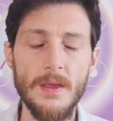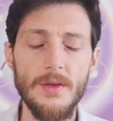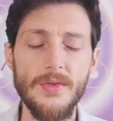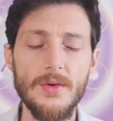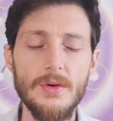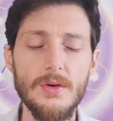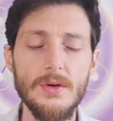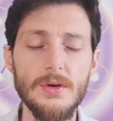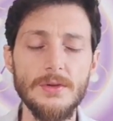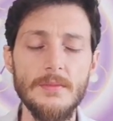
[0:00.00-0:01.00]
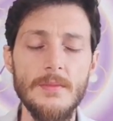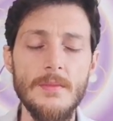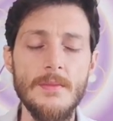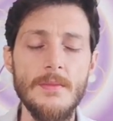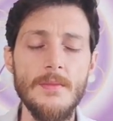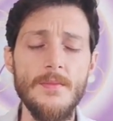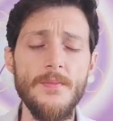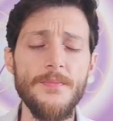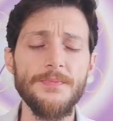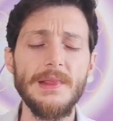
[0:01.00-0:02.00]
throat,
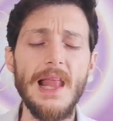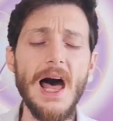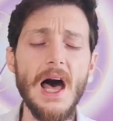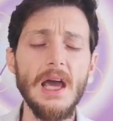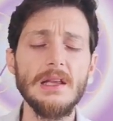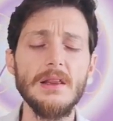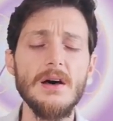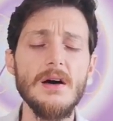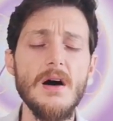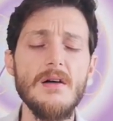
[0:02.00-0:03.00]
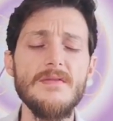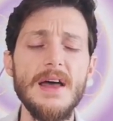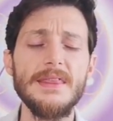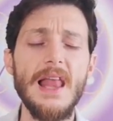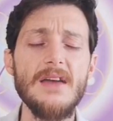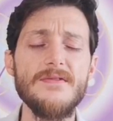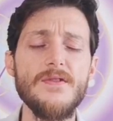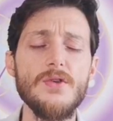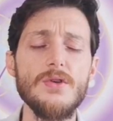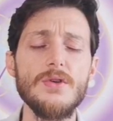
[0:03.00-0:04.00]
light, love and life
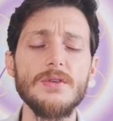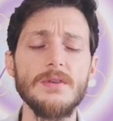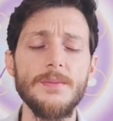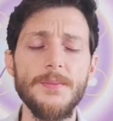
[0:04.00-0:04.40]
force,